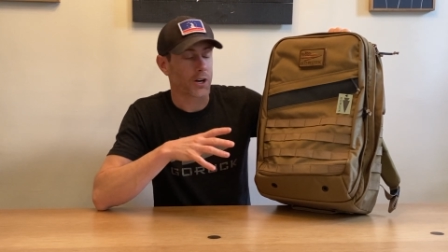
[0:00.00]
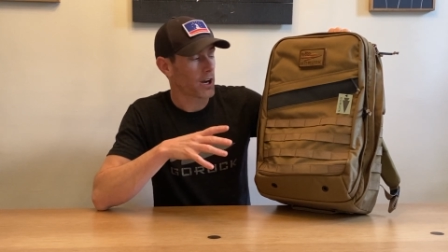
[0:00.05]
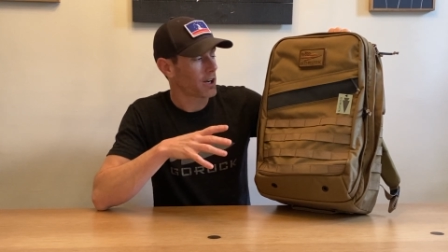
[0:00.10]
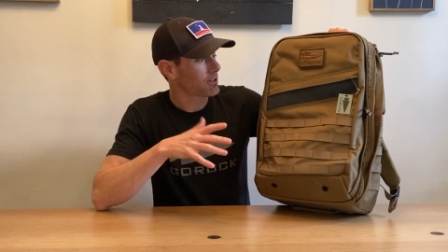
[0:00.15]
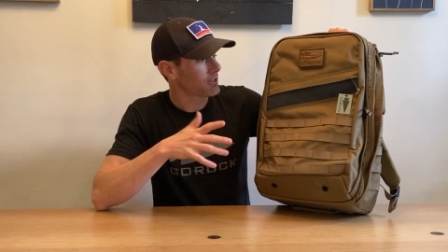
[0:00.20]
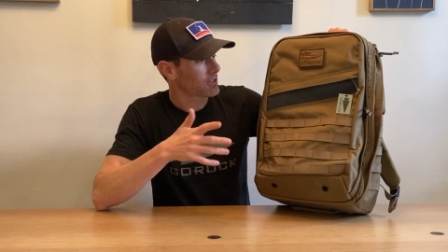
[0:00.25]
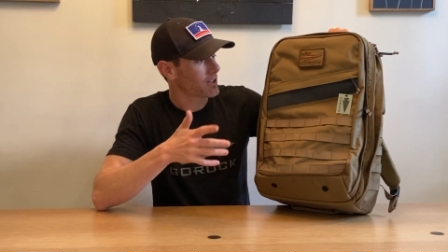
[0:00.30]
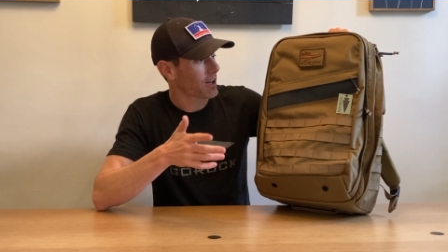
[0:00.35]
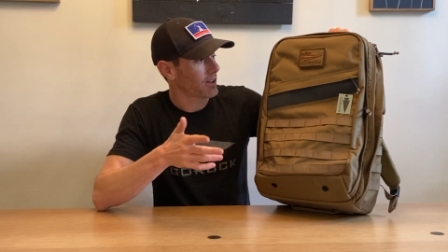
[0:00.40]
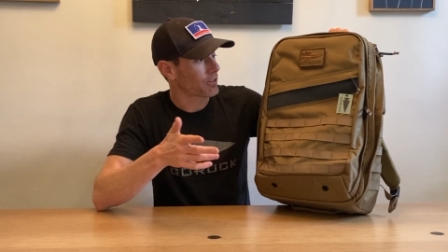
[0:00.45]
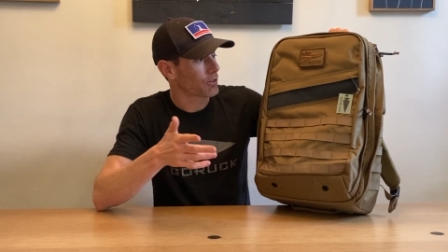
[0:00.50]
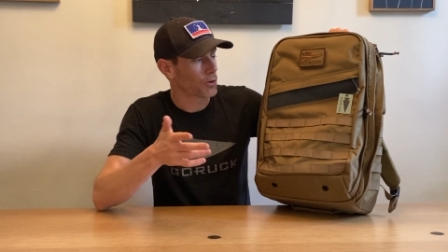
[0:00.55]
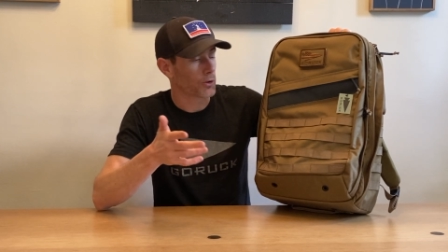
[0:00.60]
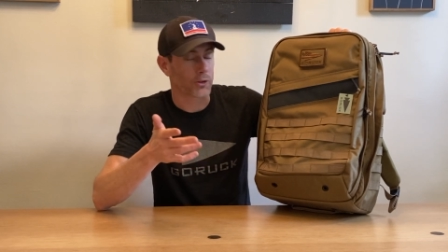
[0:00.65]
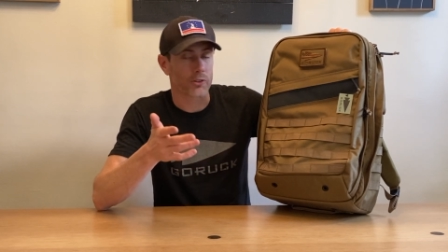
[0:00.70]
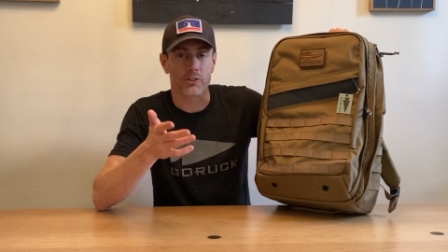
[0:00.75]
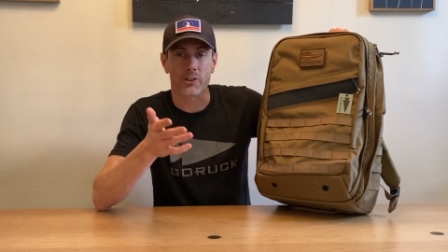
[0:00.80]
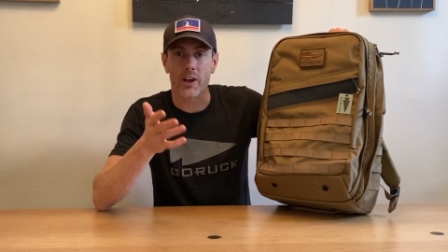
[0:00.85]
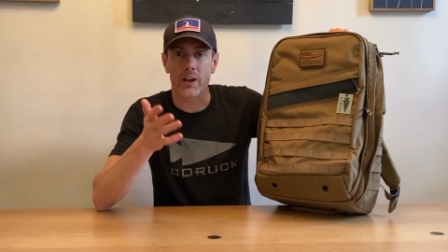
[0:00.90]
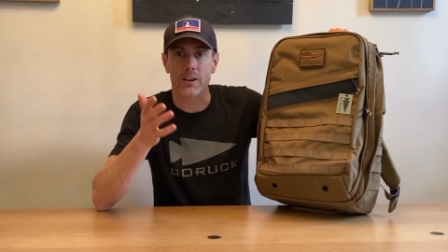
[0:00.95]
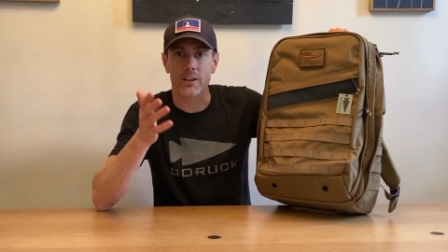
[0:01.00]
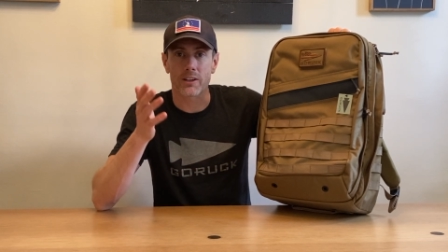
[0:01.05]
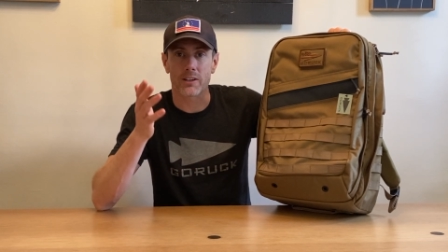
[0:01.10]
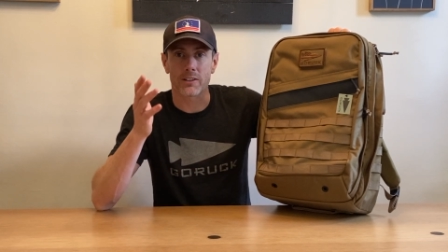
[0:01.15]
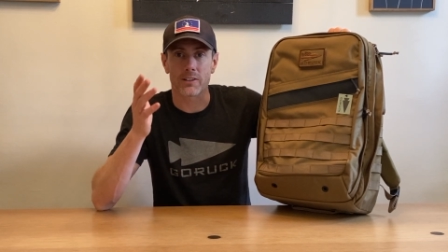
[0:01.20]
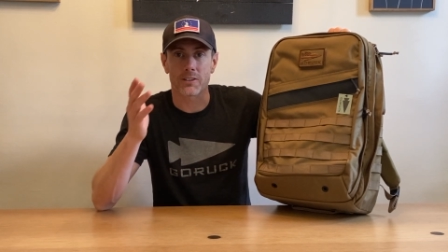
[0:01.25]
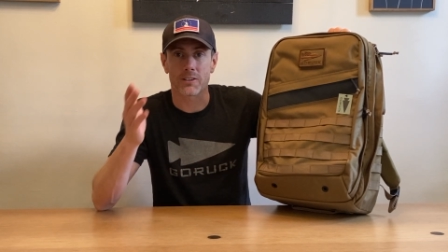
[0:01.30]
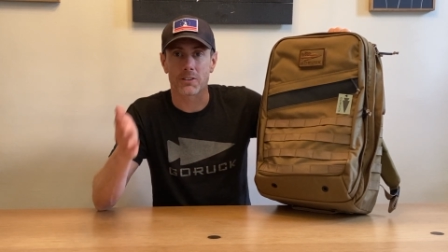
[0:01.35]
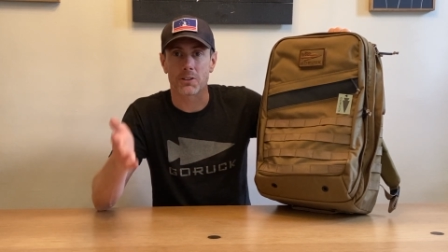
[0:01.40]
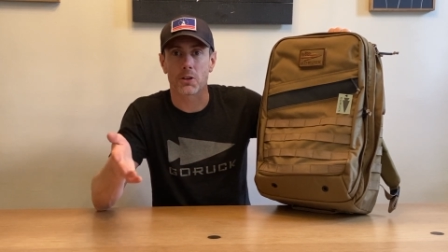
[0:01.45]
I just got so
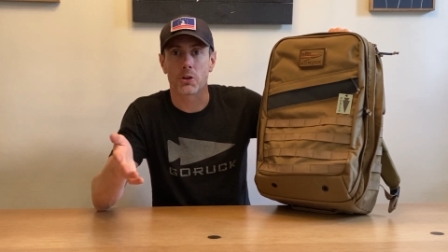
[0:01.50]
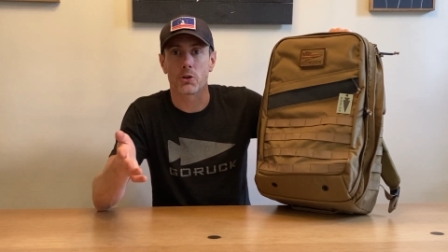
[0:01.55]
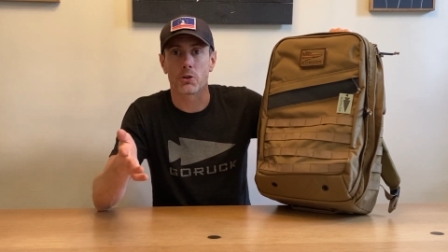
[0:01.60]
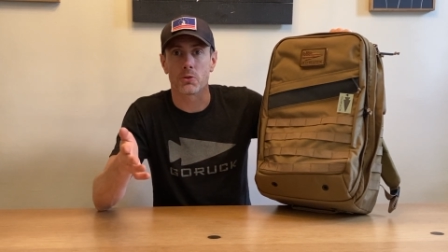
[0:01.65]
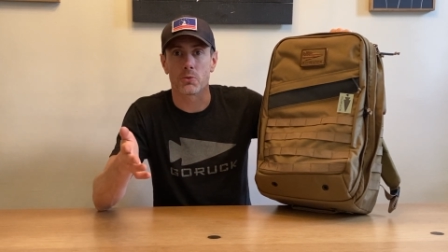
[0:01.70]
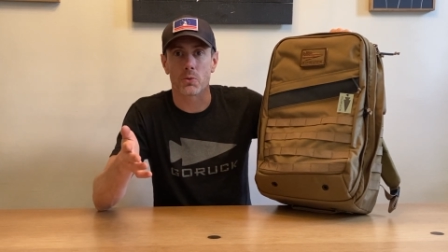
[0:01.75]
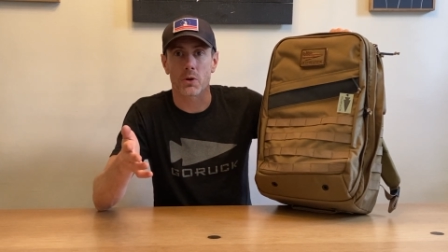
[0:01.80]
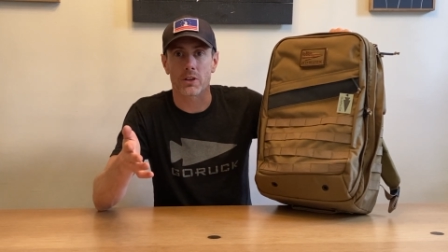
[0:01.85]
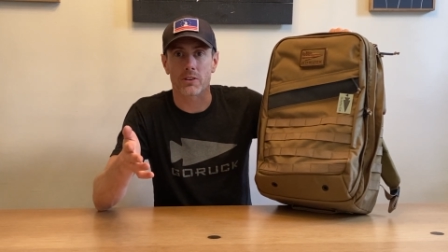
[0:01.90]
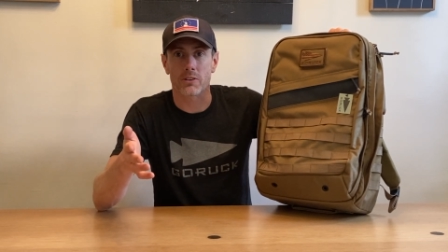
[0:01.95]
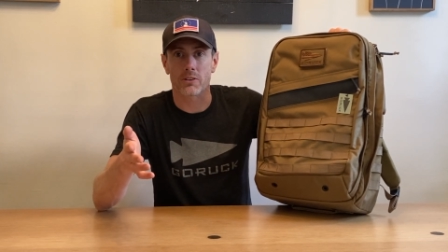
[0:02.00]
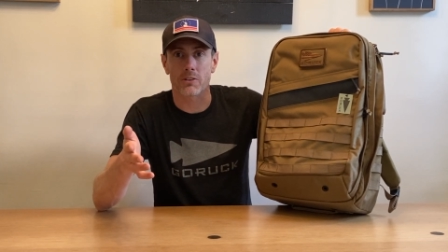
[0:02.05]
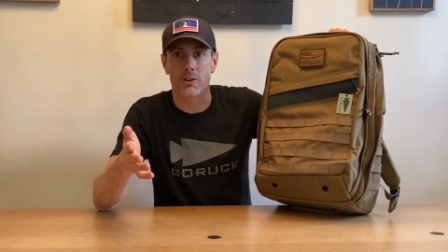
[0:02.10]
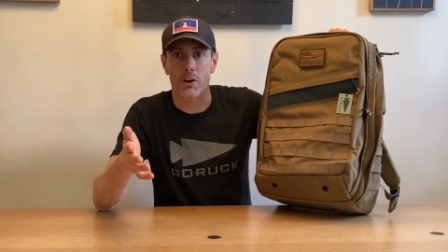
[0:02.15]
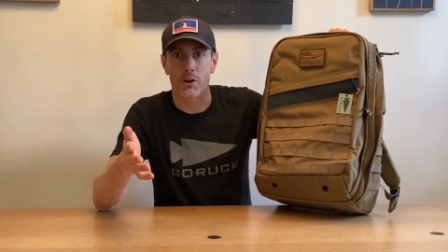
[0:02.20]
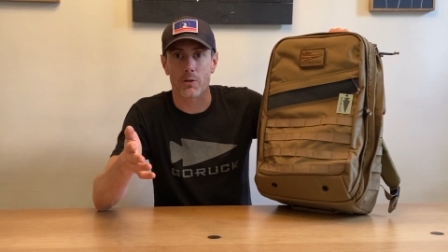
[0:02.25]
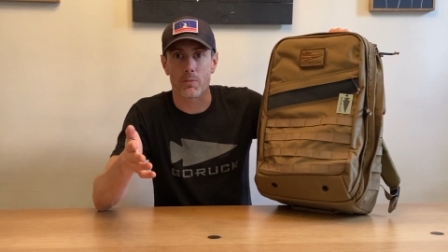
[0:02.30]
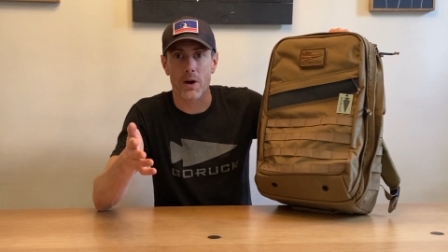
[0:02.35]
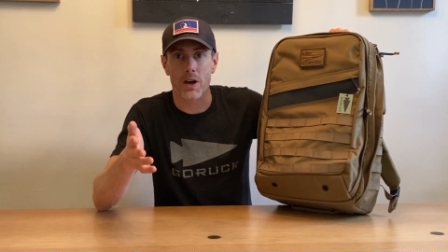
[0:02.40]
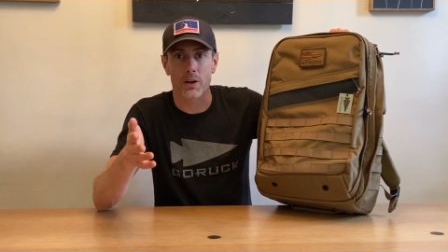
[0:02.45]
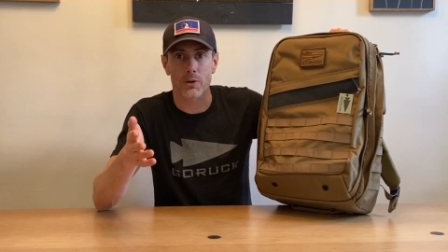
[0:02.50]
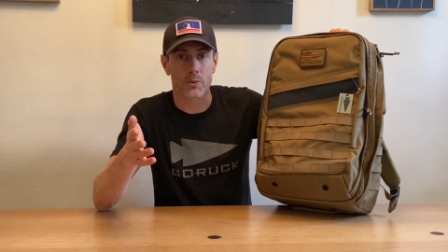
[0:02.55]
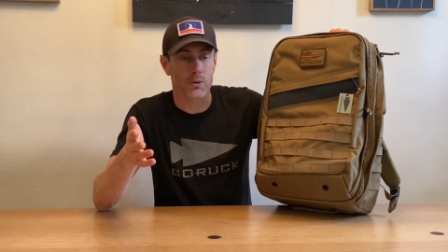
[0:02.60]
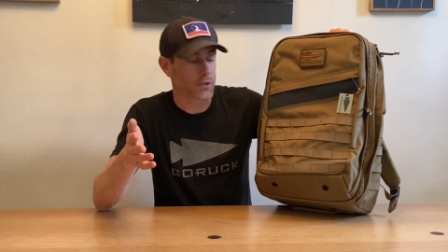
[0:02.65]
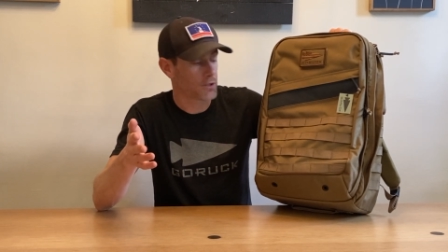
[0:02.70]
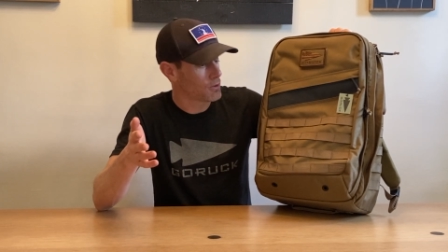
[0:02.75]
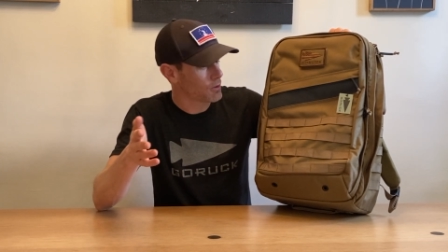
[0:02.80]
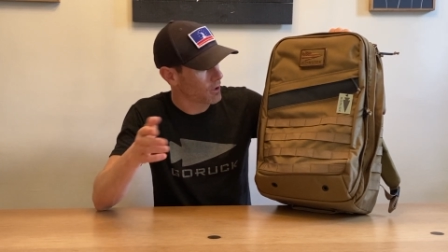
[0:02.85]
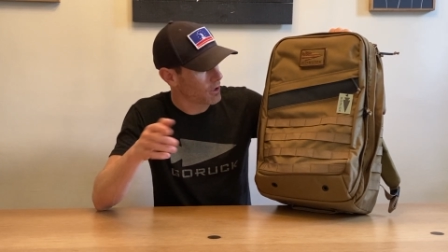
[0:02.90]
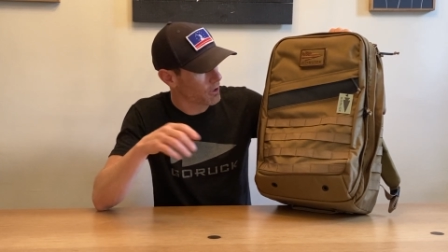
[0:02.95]
excited, couldn't wait to talk about it with
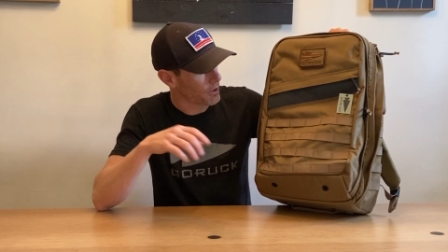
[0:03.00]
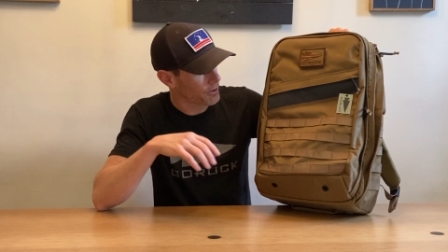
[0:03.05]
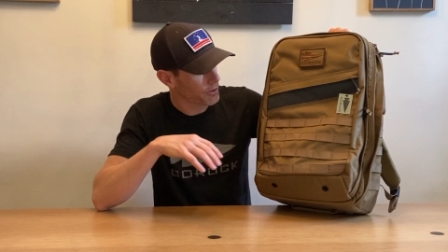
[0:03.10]
you all.